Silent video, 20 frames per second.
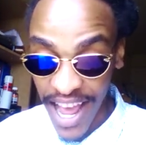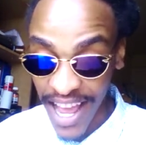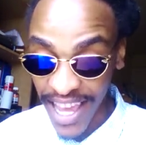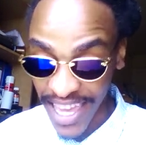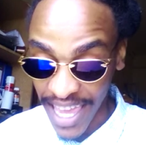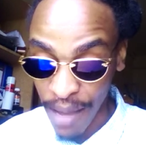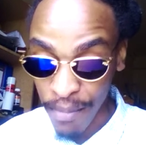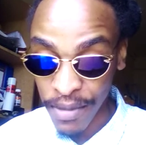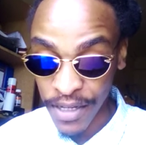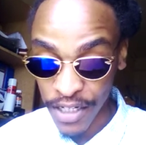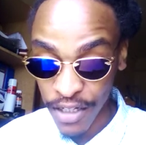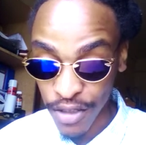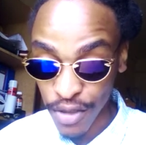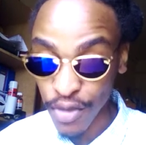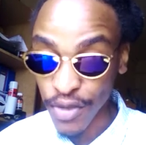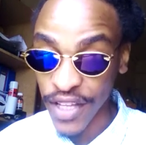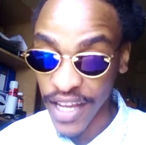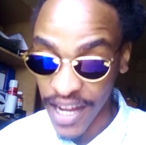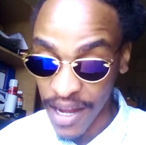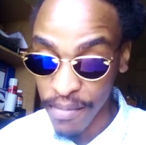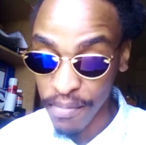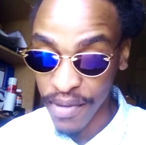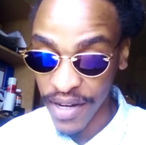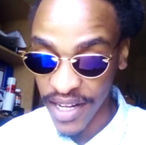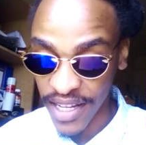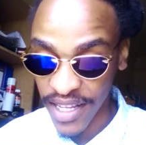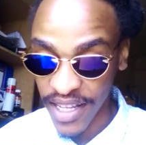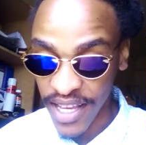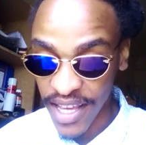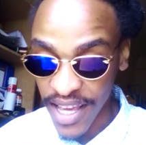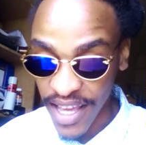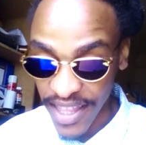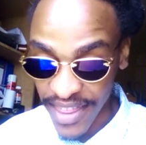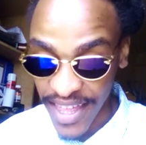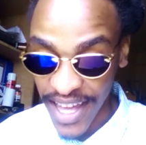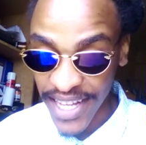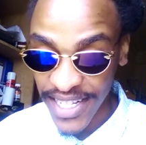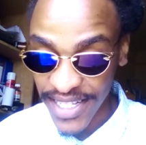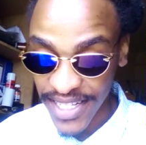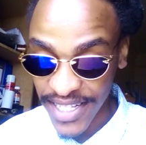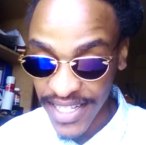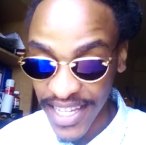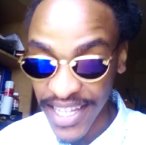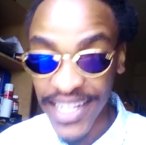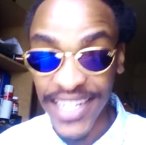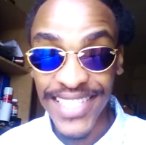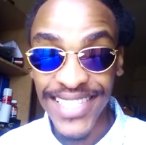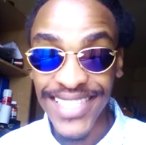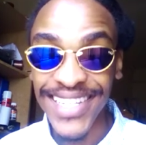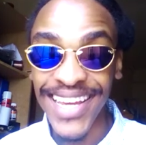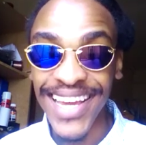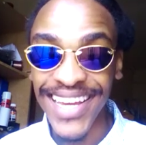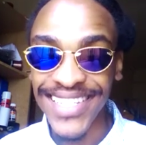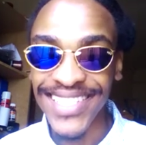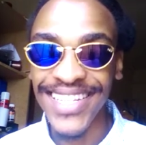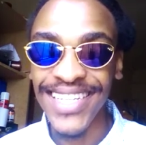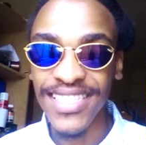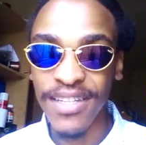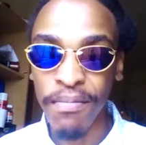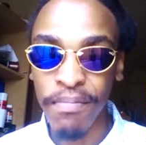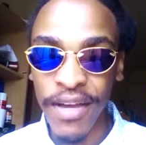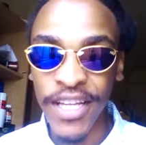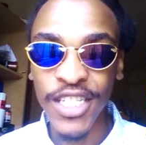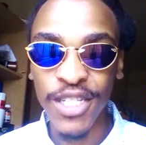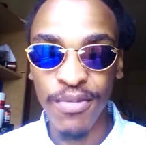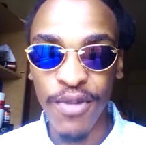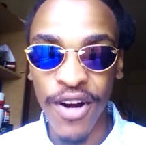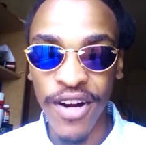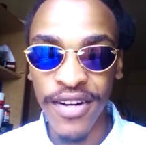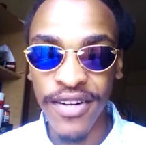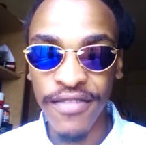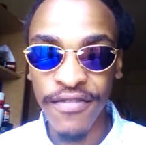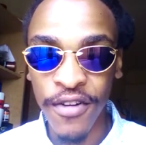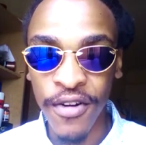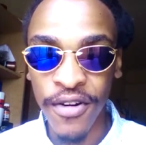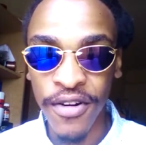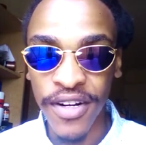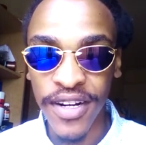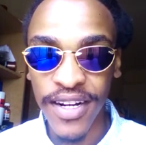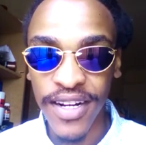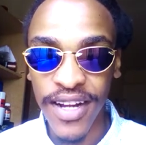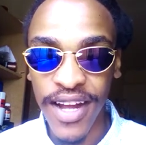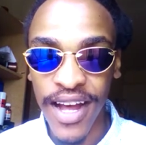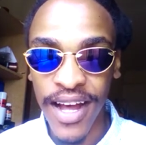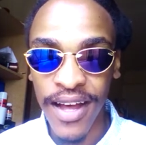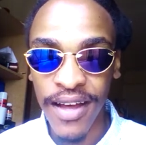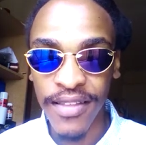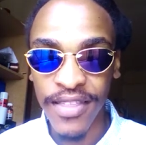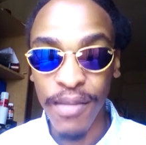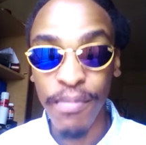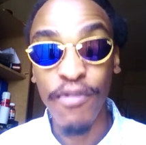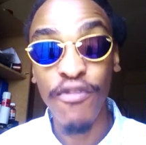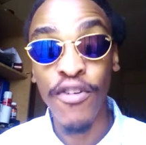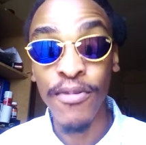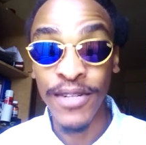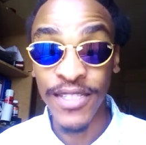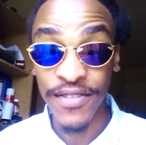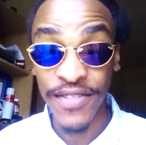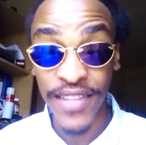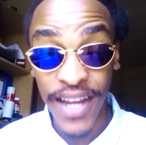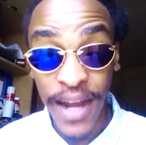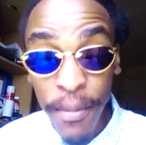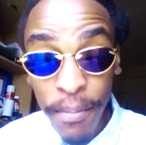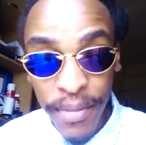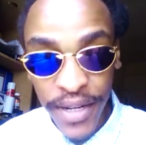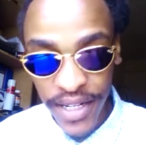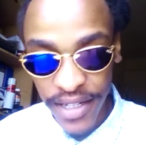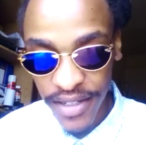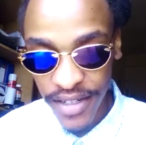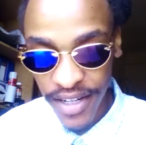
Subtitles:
capital to the company. Thus, it sets a benchmark for the performance of the company,